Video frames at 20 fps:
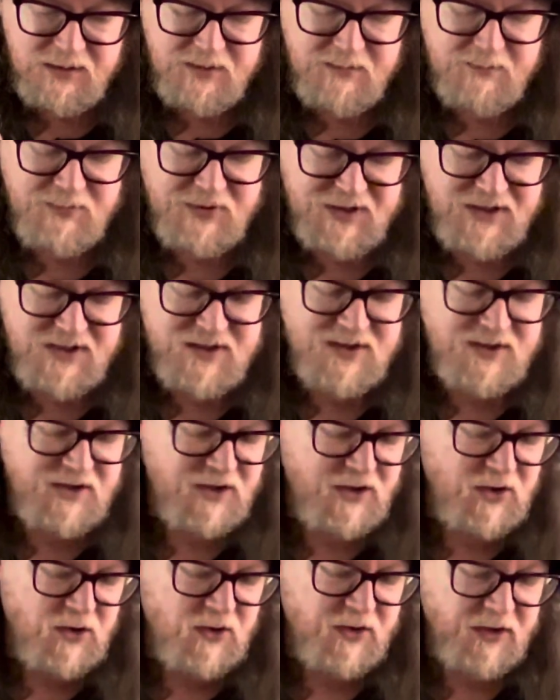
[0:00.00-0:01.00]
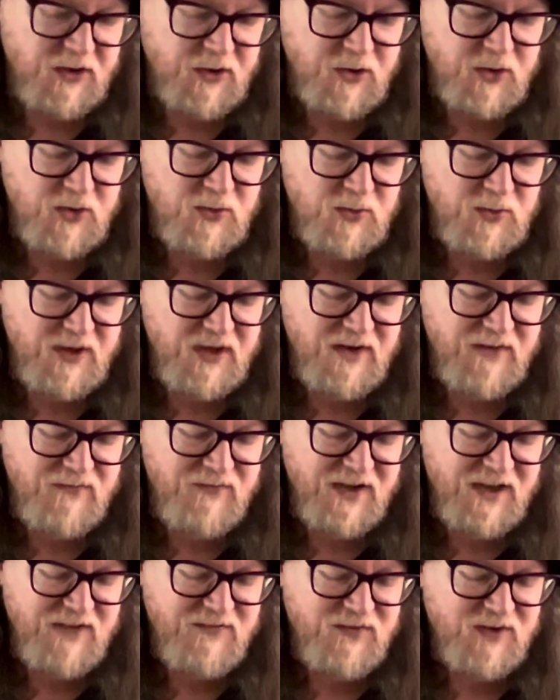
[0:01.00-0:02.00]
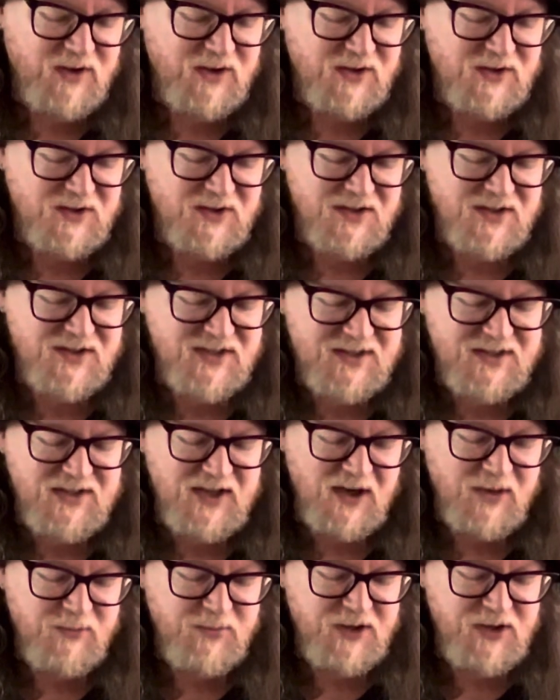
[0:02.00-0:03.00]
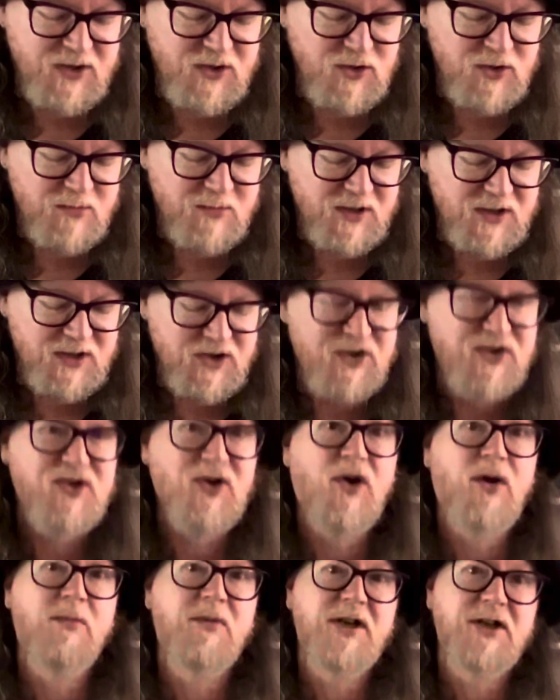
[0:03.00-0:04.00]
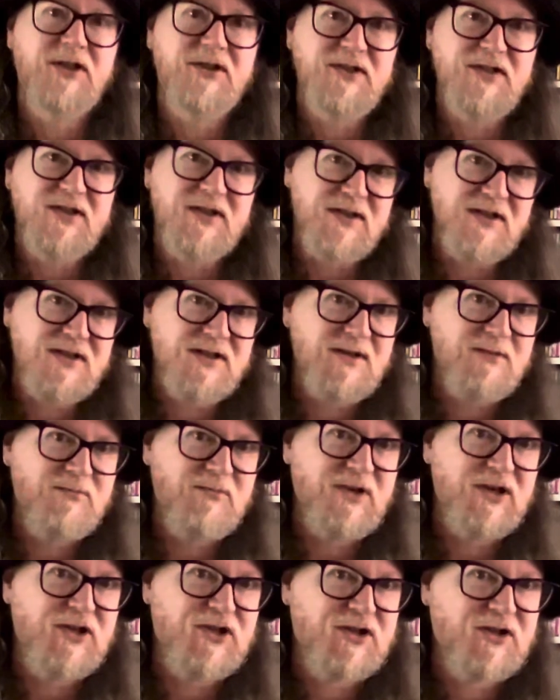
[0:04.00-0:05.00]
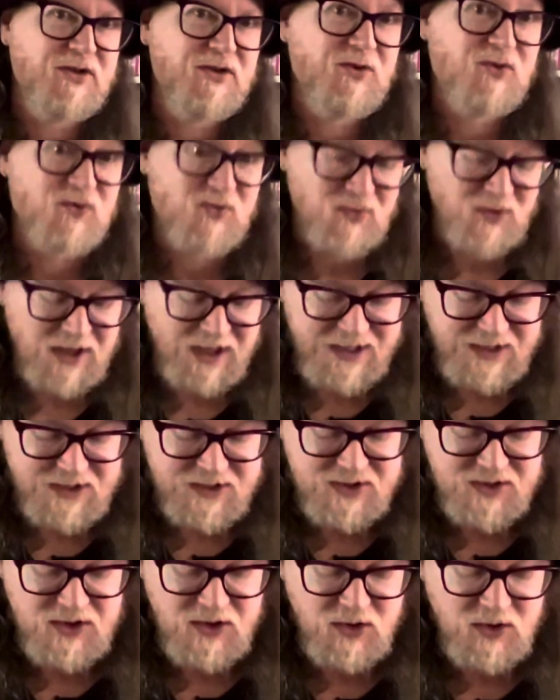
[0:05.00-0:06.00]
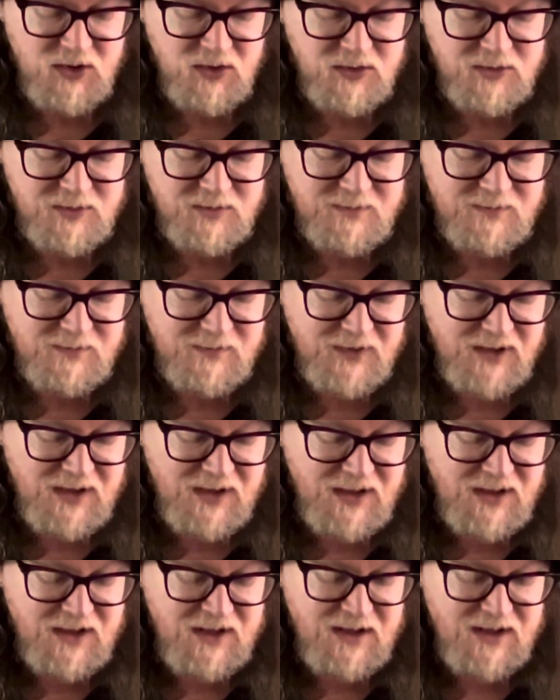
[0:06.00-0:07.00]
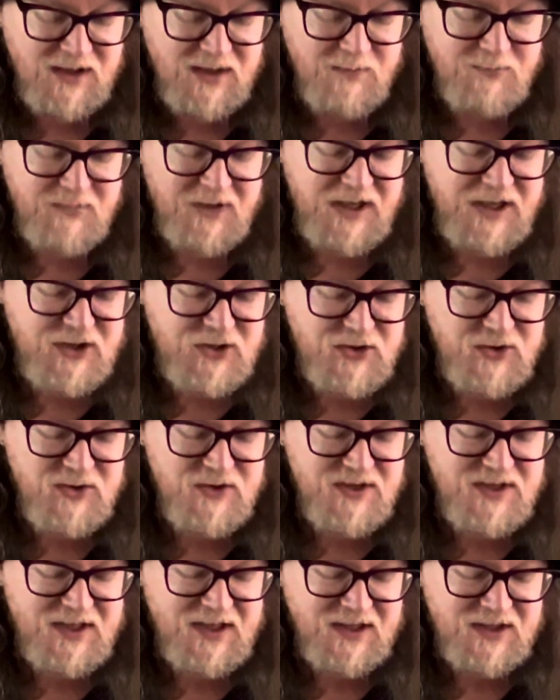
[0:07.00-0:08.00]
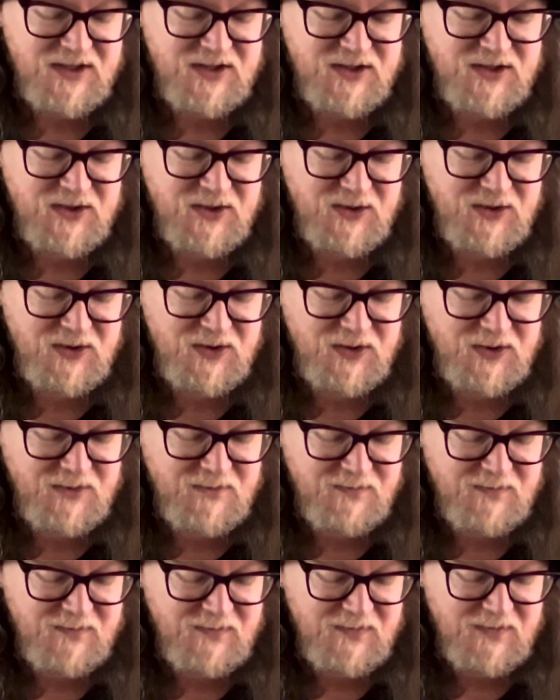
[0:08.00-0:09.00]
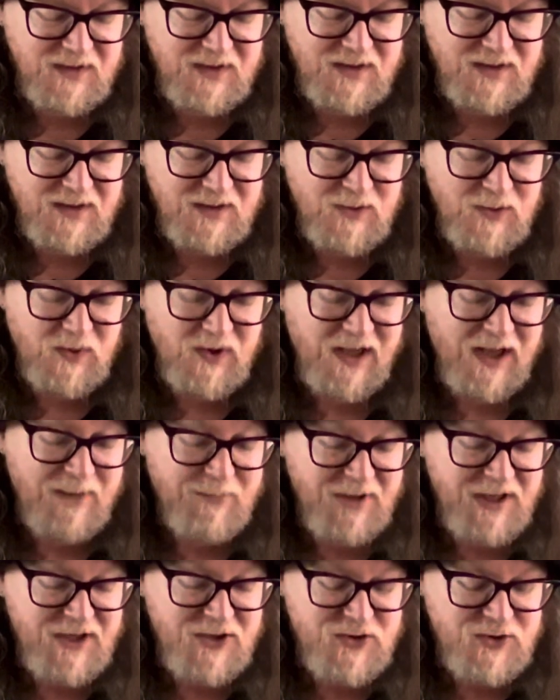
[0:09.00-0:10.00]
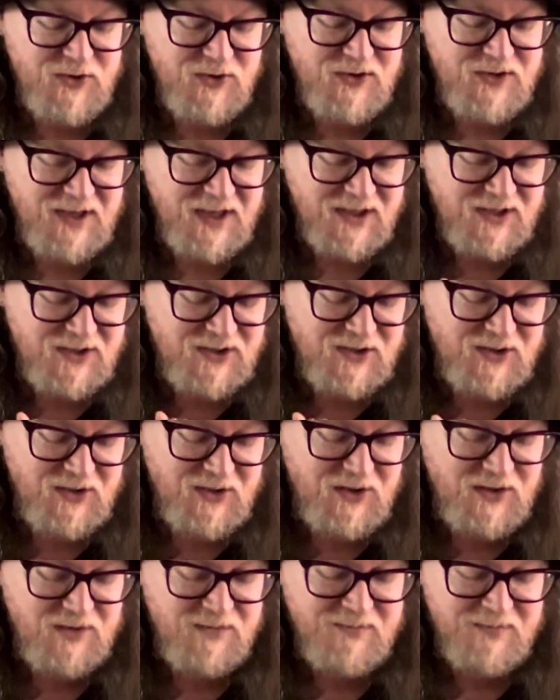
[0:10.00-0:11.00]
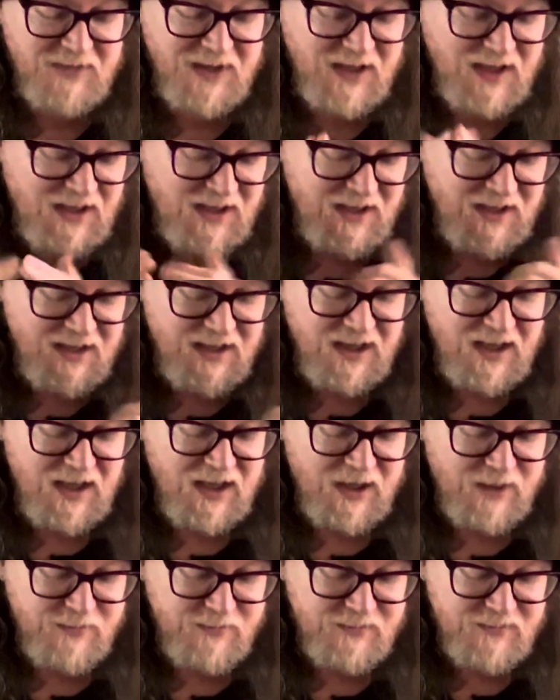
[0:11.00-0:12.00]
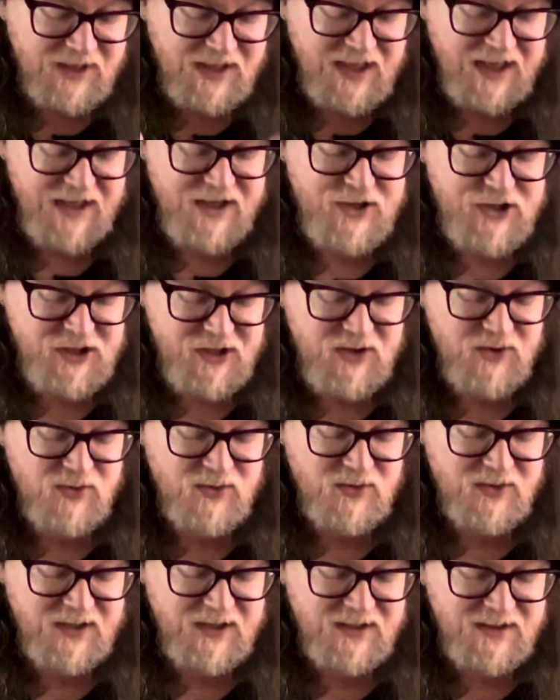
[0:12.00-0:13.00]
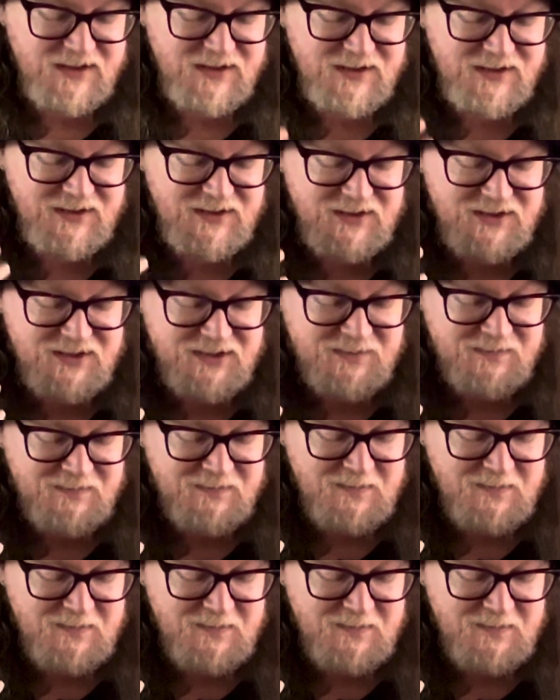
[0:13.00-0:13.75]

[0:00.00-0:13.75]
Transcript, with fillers: But this, you got, you know, Career of Evil, it's got Subhuman, Dominance and Submission, great song, Me two sixty-two, or Me two sixty-two, um, K G Cretans,